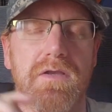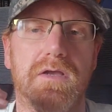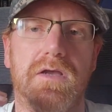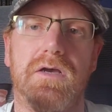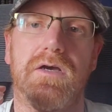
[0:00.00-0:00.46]

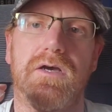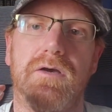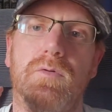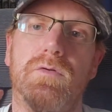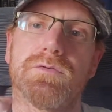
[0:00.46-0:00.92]

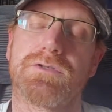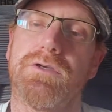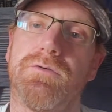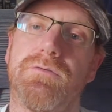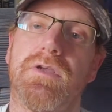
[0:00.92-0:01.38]

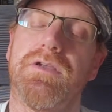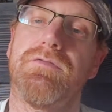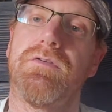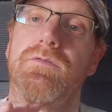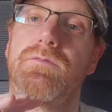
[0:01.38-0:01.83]
Also, if
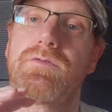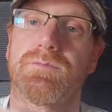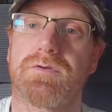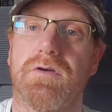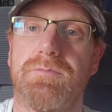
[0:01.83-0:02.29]
you
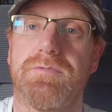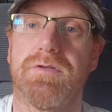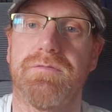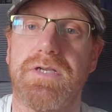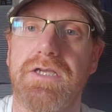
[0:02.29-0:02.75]
subscribe to
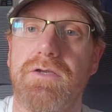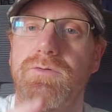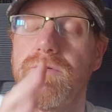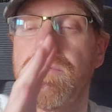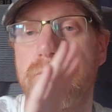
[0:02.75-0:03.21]
the video,
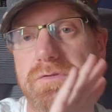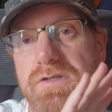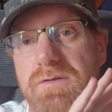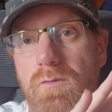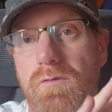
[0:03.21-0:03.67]
you'll be able to
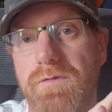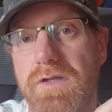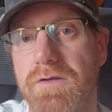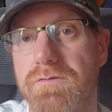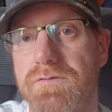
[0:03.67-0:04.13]
see more
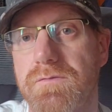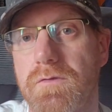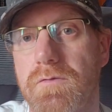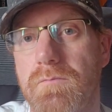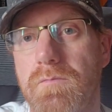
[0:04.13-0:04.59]
videos
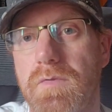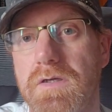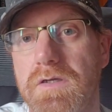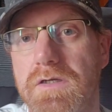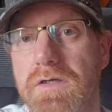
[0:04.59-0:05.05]
from
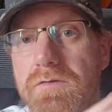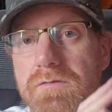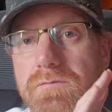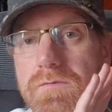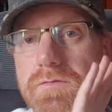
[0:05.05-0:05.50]

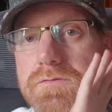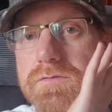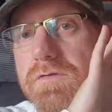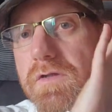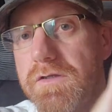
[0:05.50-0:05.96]

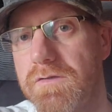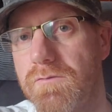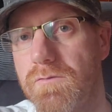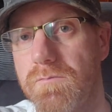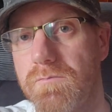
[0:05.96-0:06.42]
phones like the
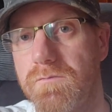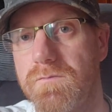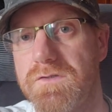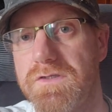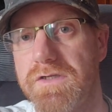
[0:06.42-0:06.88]
Nord
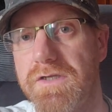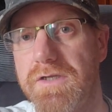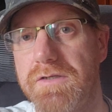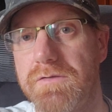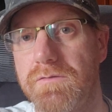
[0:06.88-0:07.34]

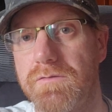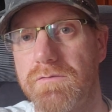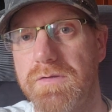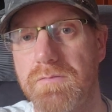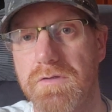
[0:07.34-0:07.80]

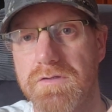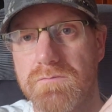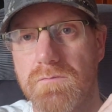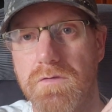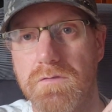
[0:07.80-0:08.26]
CE3 Plus
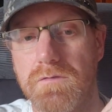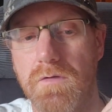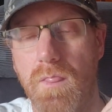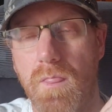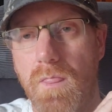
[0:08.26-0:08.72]

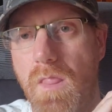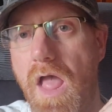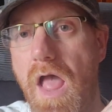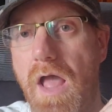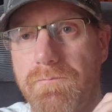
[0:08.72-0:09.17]
One,
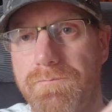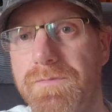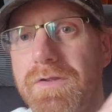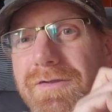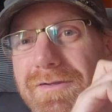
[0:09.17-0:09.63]
the
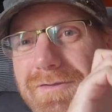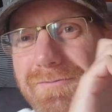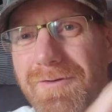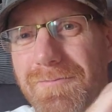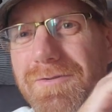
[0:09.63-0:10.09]

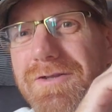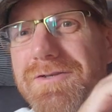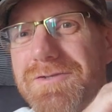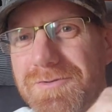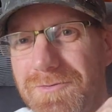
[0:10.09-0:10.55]

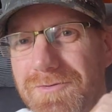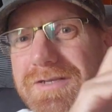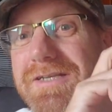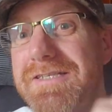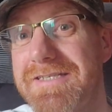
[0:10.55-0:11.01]
OnePlus Nord
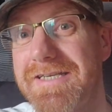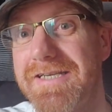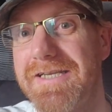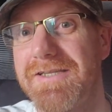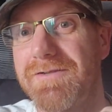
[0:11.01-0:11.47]

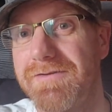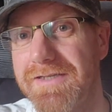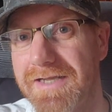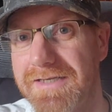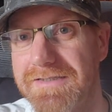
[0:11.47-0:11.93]
CE3
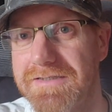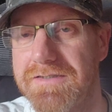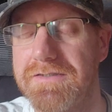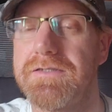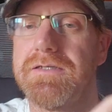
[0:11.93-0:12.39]
Lite,
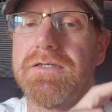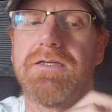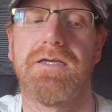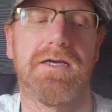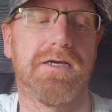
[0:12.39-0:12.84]

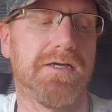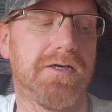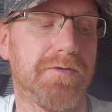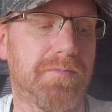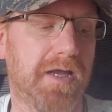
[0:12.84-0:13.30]

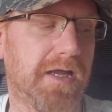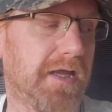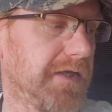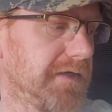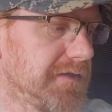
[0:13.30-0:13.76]

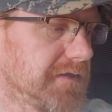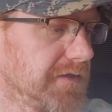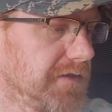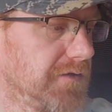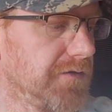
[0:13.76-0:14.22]
and
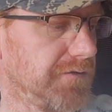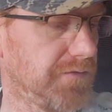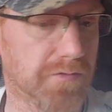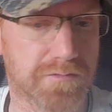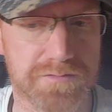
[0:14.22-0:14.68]

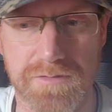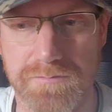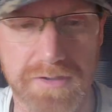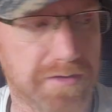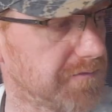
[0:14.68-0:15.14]
you'll also be able